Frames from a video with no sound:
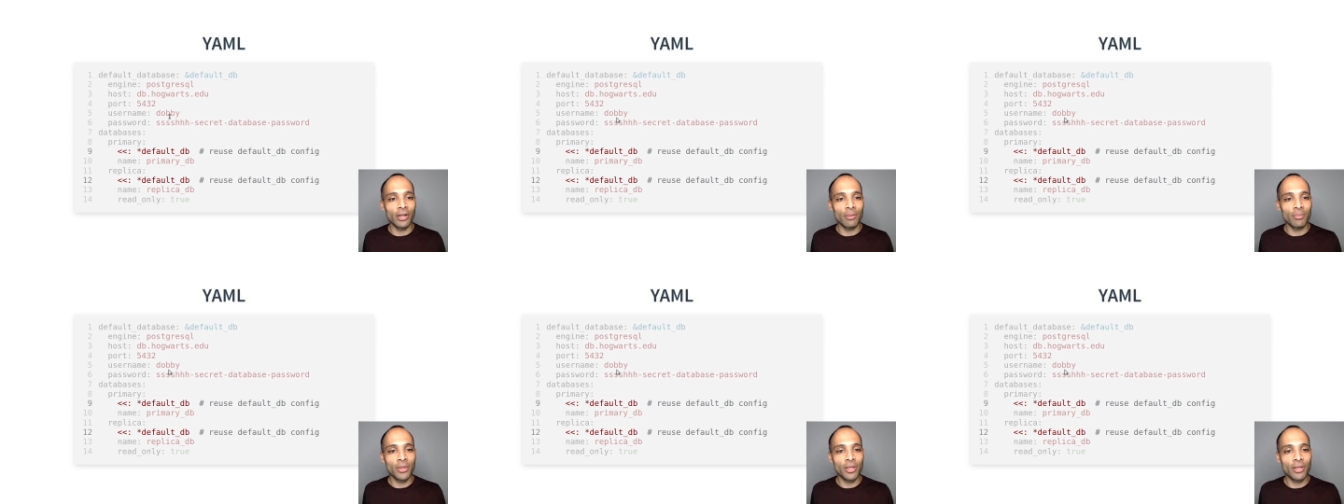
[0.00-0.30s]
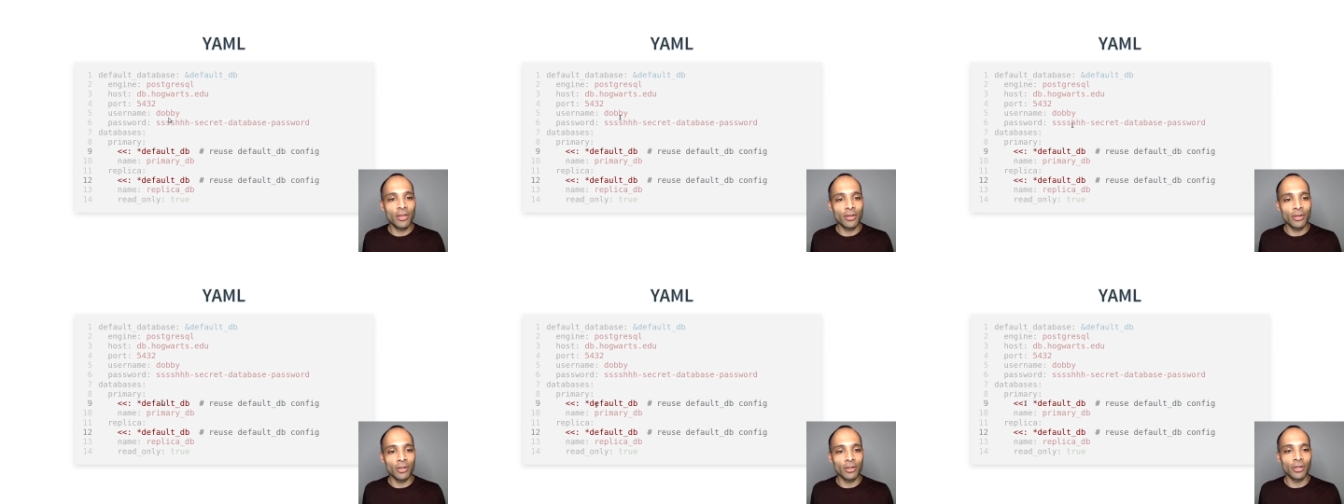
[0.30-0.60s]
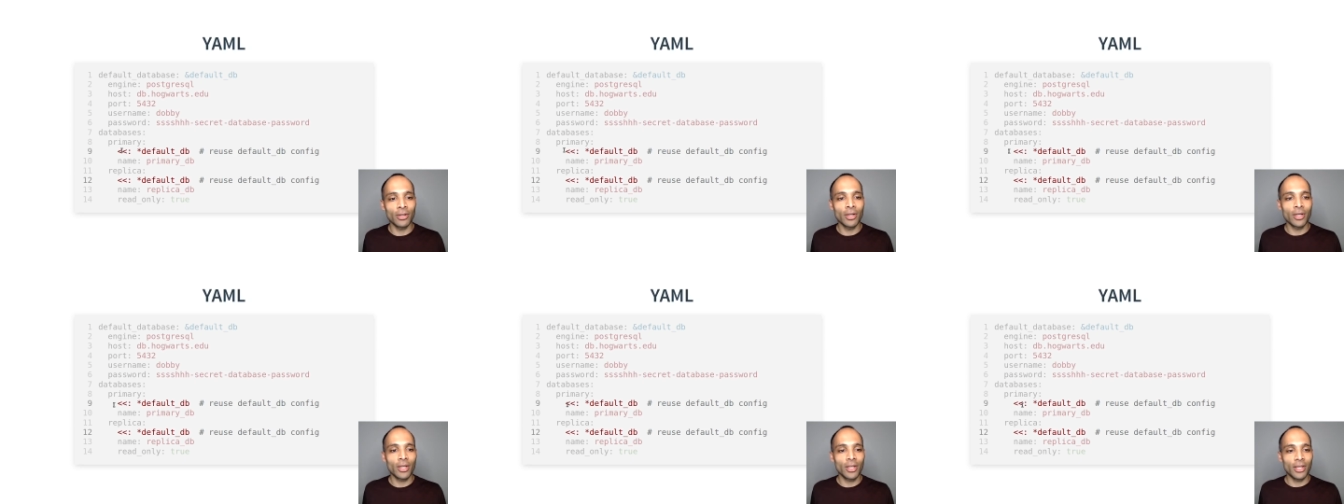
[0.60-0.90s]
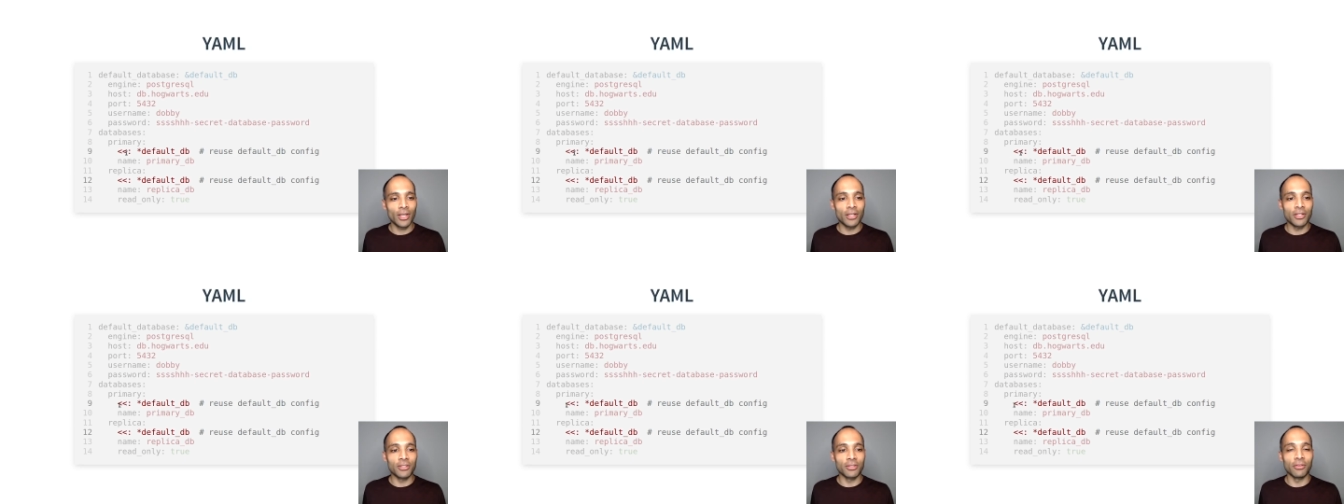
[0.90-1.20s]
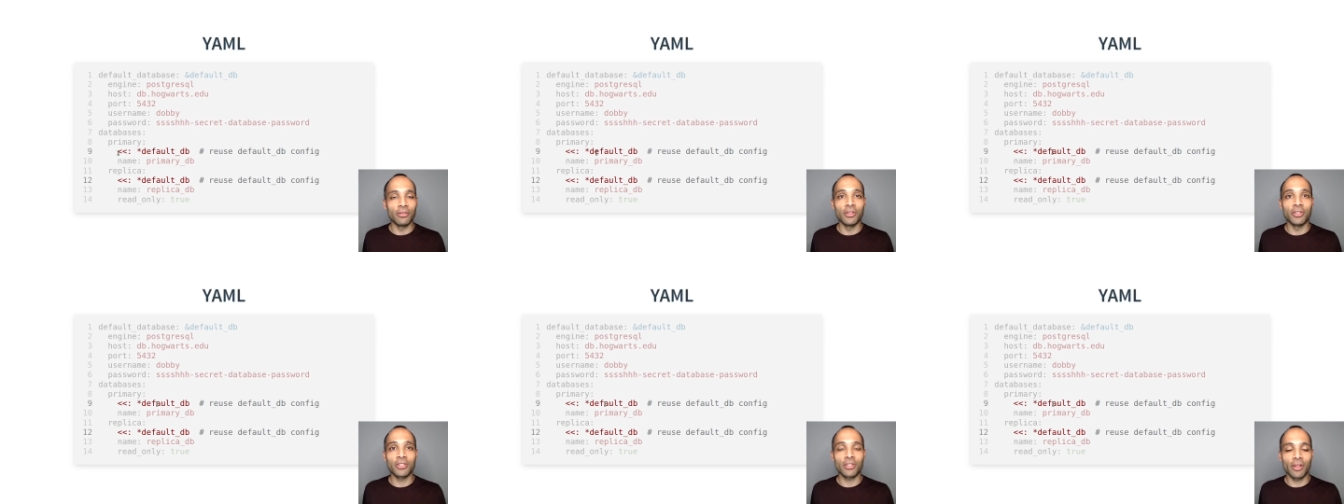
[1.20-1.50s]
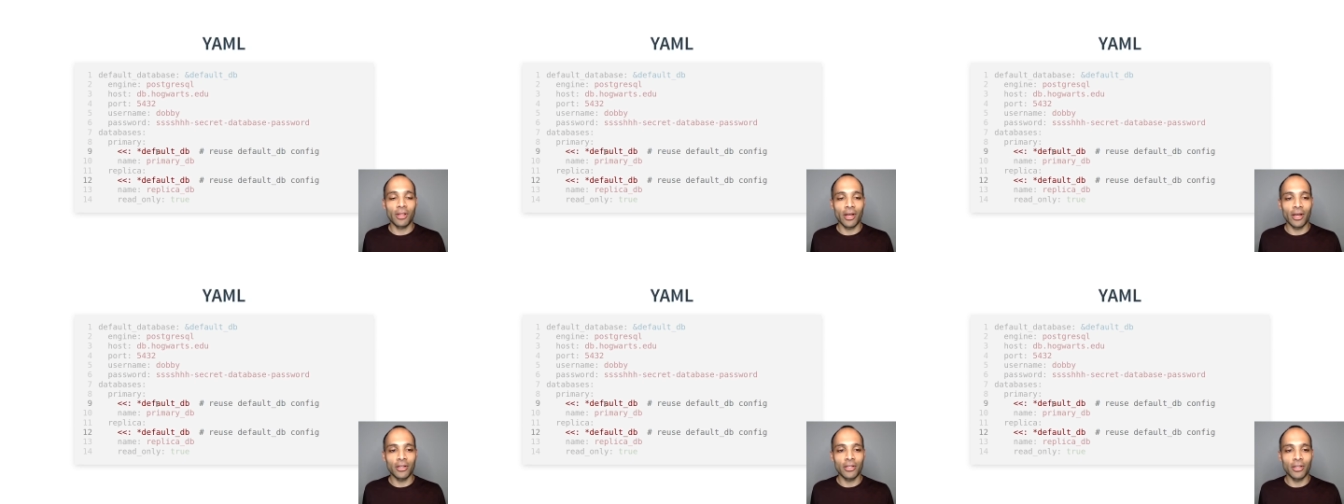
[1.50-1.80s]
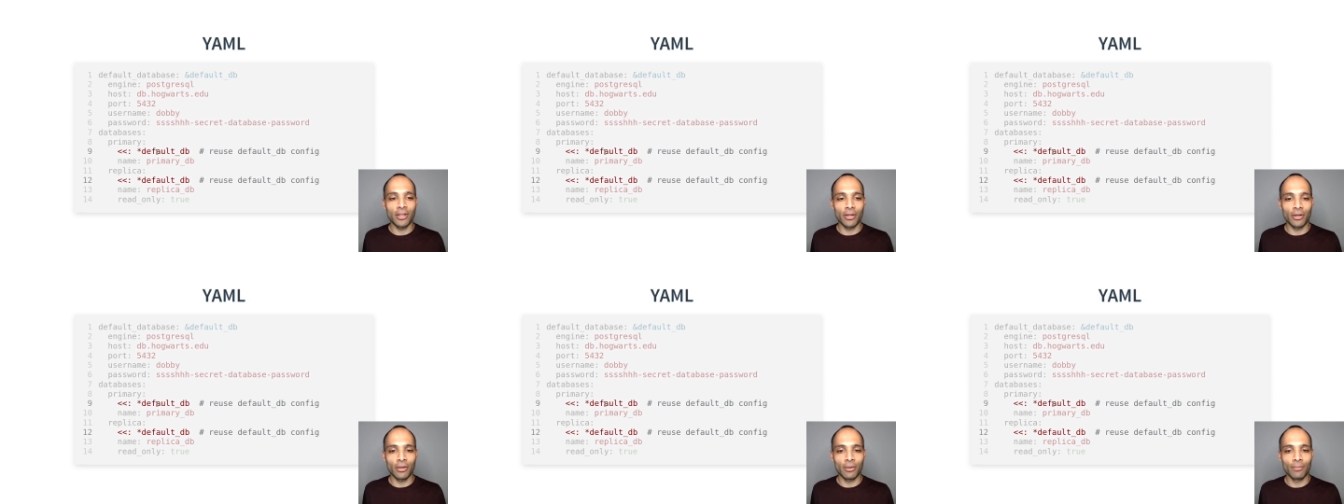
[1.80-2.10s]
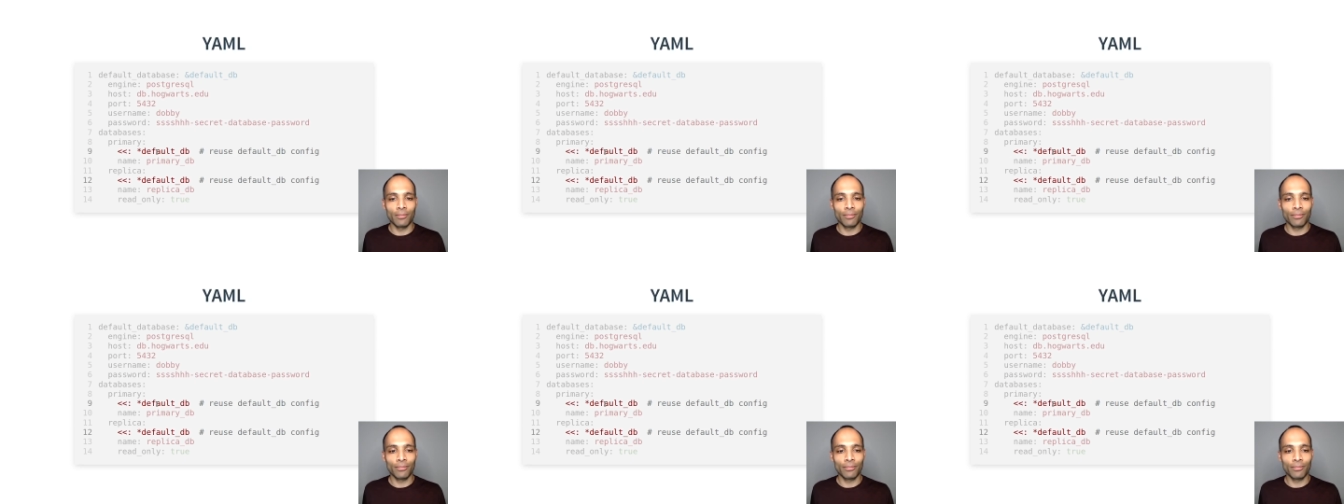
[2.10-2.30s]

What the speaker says: up here into this line here.